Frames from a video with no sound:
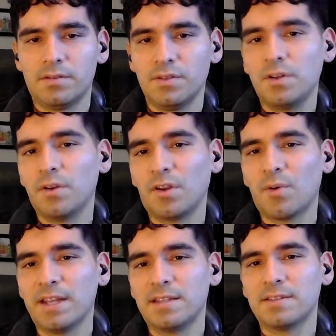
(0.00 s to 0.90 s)
Due to her
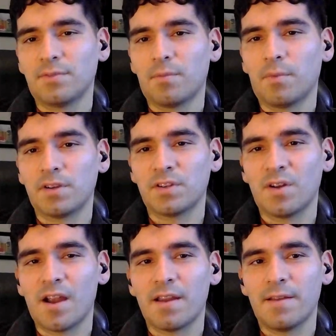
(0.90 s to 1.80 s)
acquaintance with
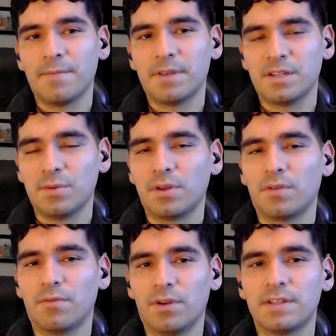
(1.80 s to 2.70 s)
Marchenoir, she would
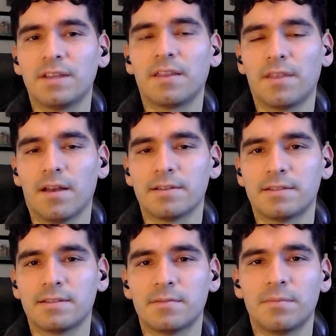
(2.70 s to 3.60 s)
convert to
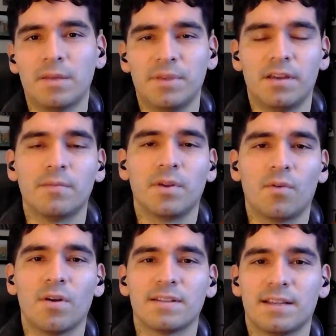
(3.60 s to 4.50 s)
Catholicism and become a
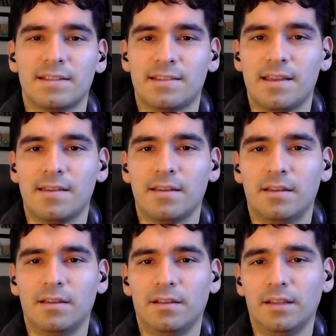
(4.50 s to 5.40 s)
quasi-saint,
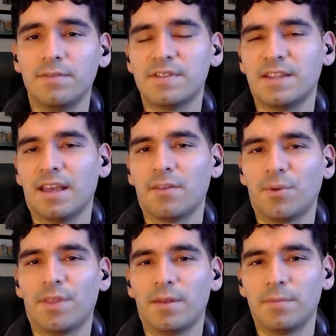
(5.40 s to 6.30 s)
living together
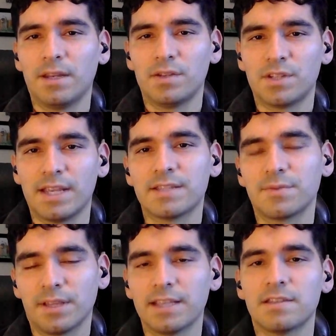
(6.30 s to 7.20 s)
with him in a chaste
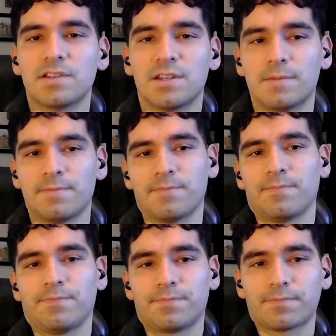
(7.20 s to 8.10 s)
relationship.
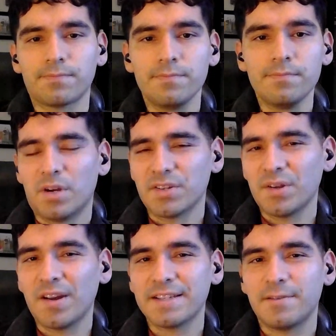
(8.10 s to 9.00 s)

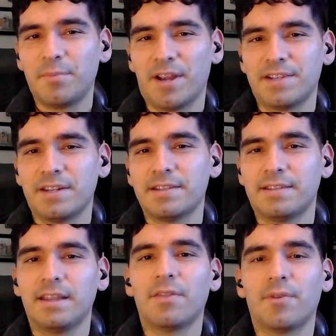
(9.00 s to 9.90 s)
Marchenoir's depression is
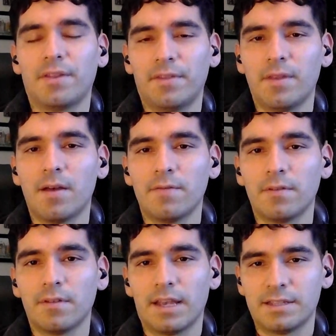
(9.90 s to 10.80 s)
seen throughout the
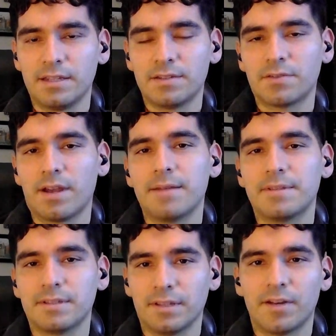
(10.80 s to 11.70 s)
novel, as he describes
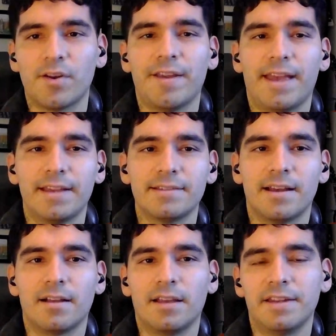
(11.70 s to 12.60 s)
his literary
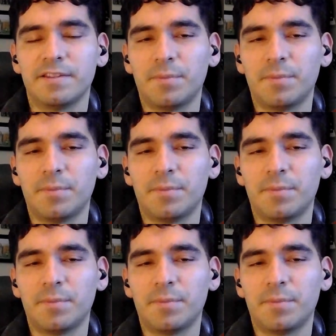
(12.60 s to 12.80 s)
exile and his